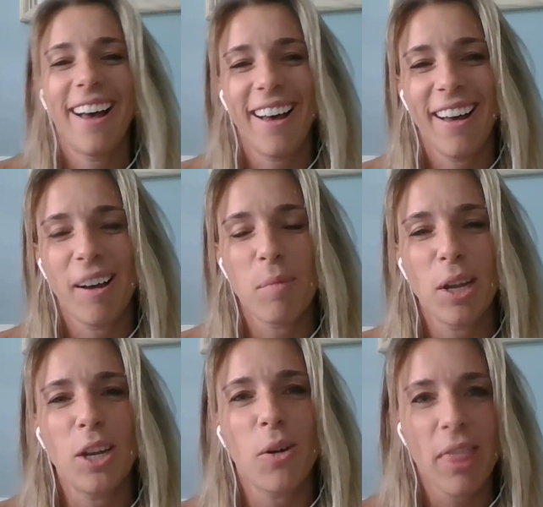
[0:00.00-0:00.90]

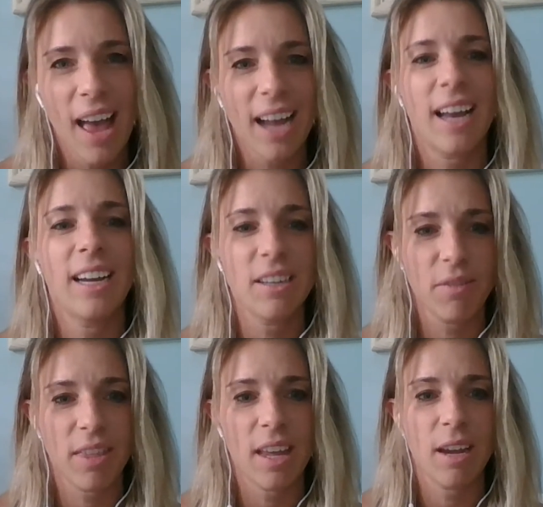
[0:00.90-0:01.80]
Um, you know, that kind
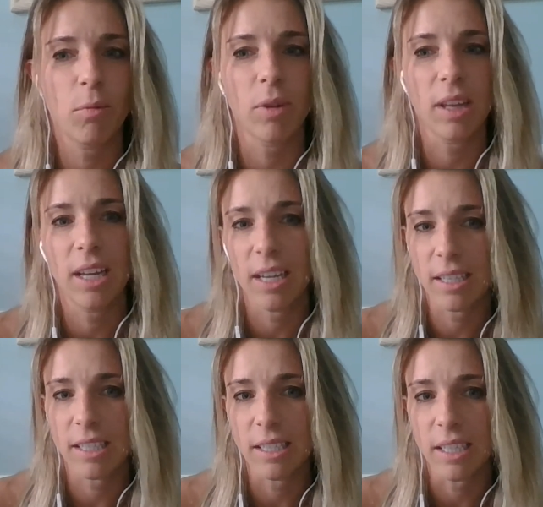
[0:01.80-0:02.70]
of thing
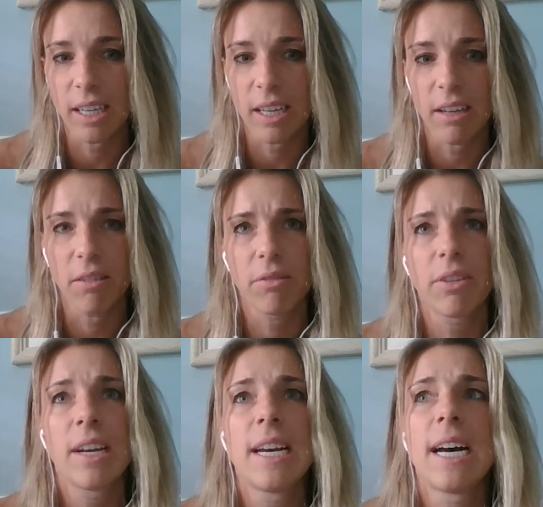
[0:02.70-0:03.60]
really is indicative.